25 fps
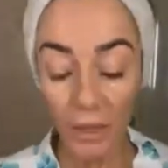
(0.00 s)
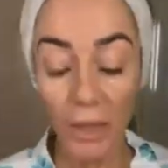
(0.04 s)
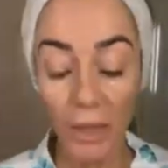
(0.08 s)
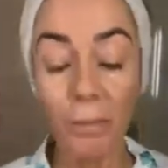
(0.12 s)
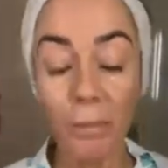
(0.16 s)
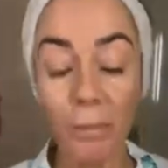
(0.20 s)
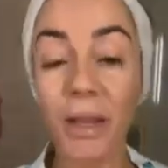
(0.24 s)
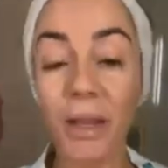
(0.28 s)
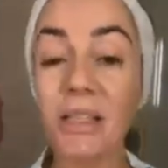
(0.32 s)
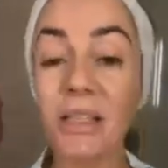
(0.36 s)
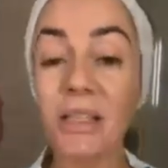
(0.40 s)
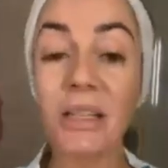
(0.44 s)

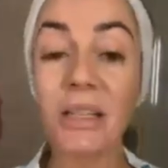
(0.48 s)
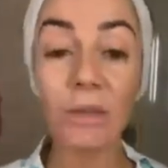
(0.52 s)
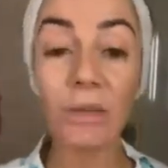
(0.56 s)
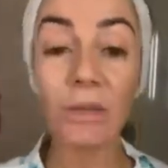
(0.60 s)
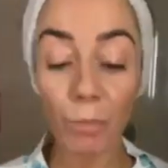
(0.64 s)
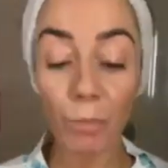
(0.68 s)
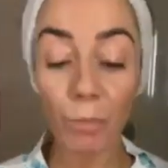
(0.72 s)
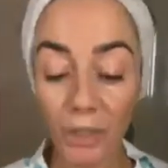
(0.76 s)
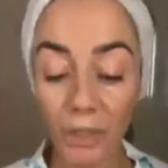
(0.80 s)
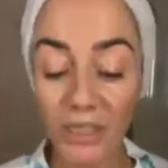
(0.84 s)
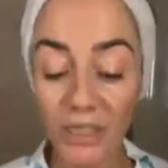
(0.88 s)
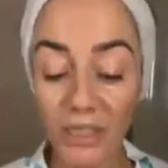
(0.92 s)
because I
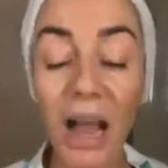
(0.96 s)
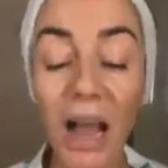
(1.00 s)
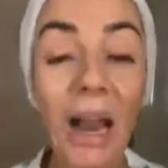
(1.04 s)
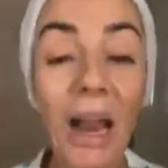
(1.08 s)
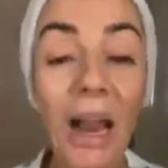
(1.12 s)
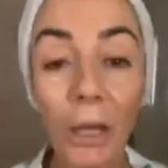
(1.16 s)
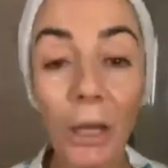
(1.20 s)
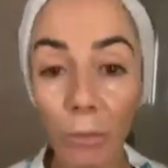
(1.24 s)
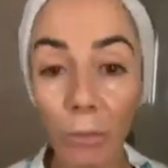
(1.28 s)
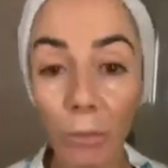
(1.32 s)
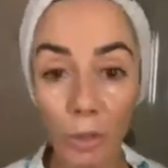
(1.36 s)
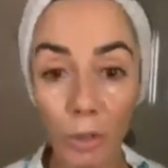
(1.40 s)
didn't want
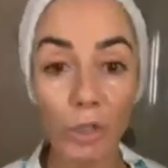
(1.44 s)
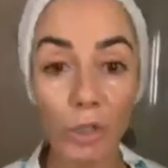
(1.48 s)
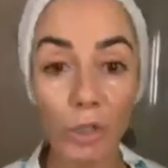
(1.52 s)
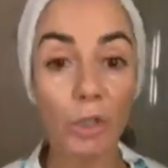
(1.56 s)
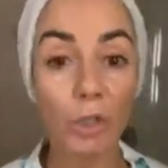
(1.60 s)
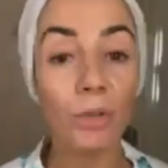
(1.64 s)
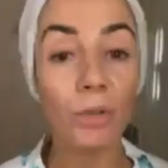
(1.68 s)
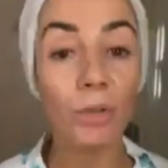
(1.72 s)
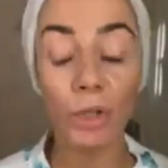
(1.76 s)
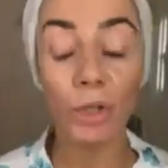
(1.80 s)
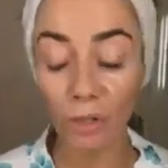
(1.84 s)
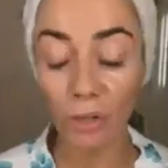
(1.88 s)
anyone
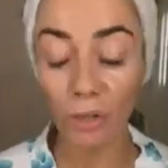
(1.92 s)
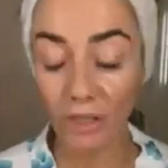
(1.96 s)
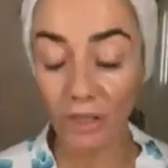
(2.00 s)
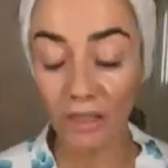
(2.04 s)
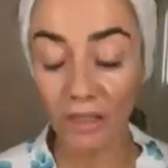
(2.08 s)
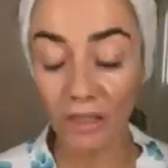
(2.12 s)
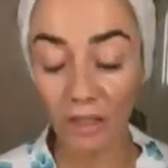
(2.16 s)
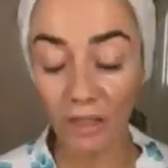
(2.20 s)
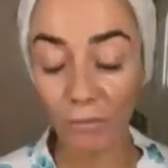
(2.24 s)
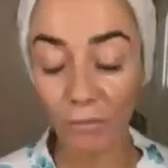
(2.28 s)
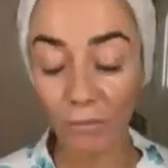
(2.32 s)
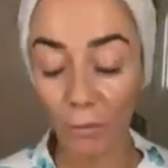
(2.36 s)
using
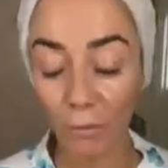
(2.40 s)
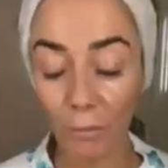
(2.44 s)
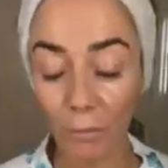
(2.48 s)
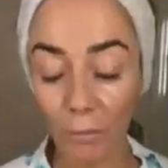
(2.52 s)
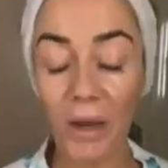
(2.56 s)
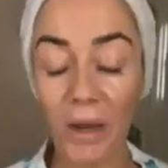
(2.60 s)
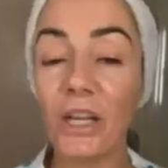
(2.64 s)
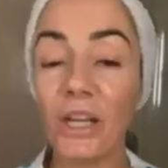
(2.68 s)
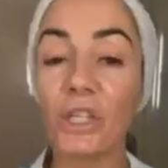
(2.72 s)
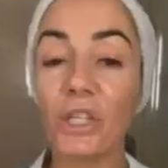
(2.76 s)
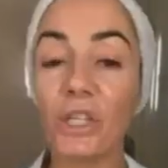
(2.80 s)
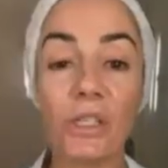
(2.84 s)
these
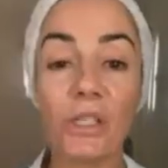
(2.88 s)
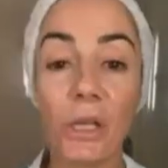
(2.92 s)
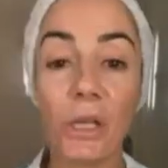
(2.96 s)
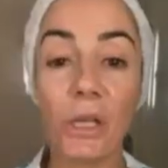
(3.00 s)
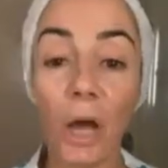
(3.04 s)
formulations